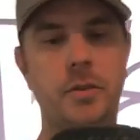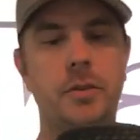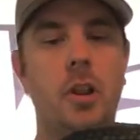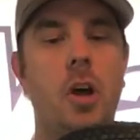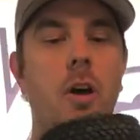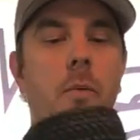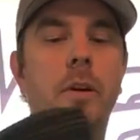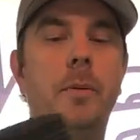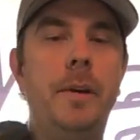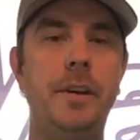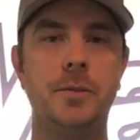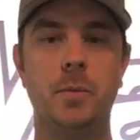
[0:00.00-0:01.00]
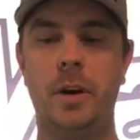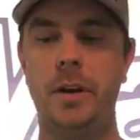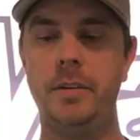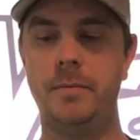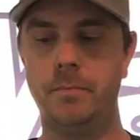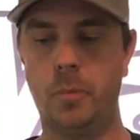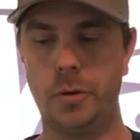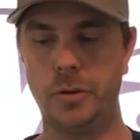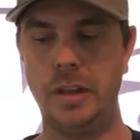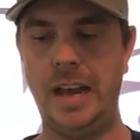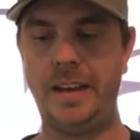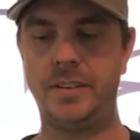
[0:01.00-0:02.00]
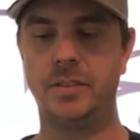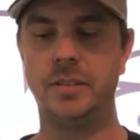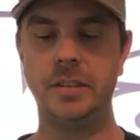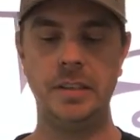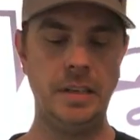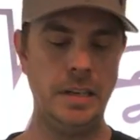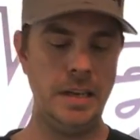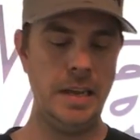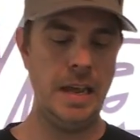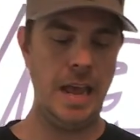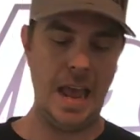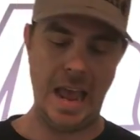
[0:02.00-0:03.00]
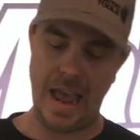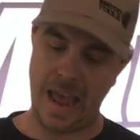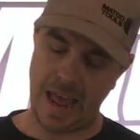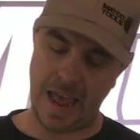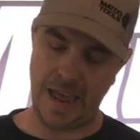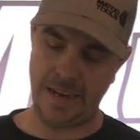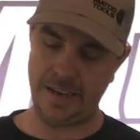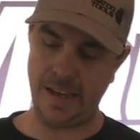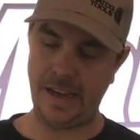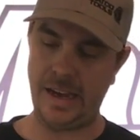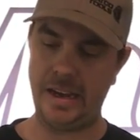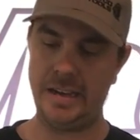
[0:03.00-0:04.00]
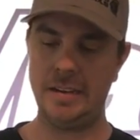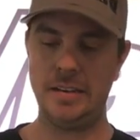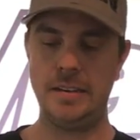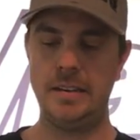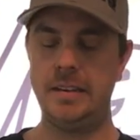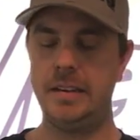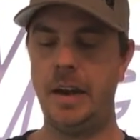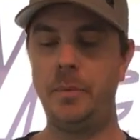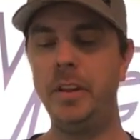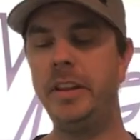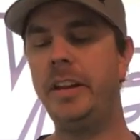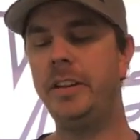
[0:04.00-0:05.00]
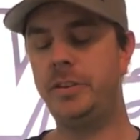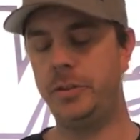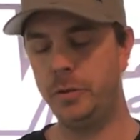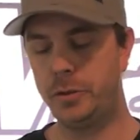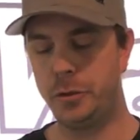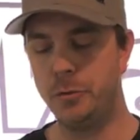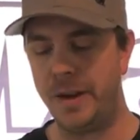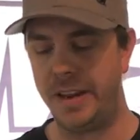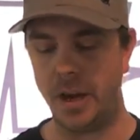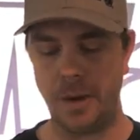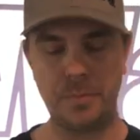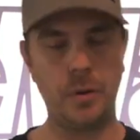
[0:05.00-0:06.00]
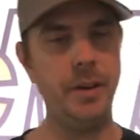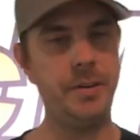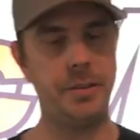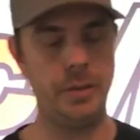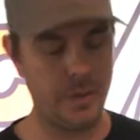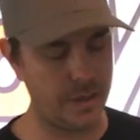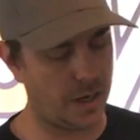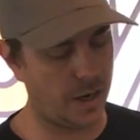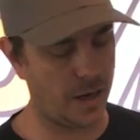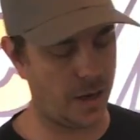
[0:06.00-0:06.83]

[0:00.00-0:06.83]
So it's a long wheelbase one, portal axle. And I really didn't do too many upgrades to it.